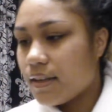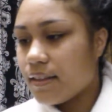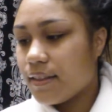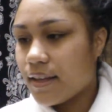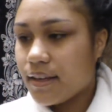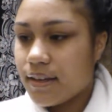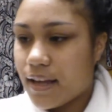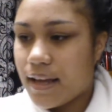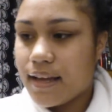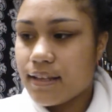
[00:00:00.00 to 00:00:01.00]
Then,
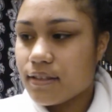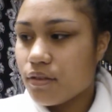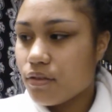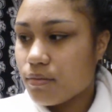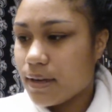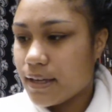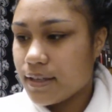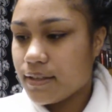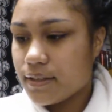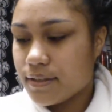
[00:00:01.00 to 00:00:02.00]
as
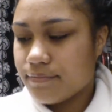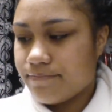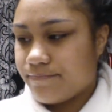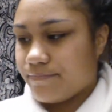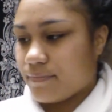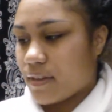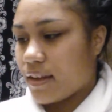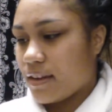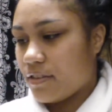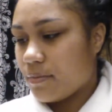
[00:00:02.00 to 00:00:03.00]
always,
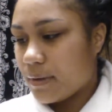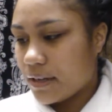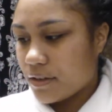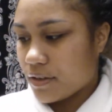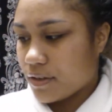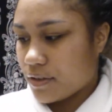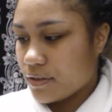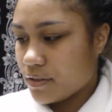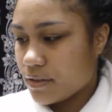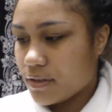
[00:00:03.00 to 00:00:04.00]
everybody
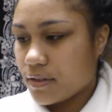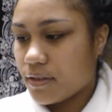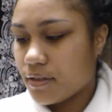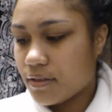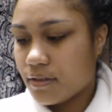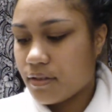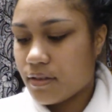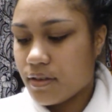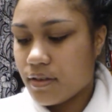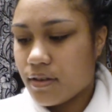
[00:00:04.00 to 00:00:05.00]
knows
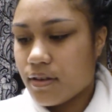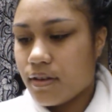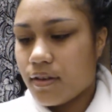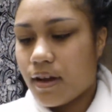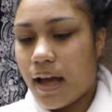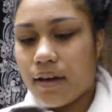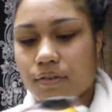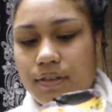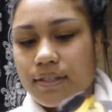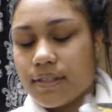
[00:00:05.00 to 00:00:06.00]
I
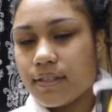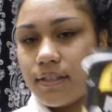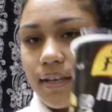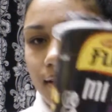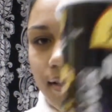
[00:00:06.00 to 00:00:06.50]
always get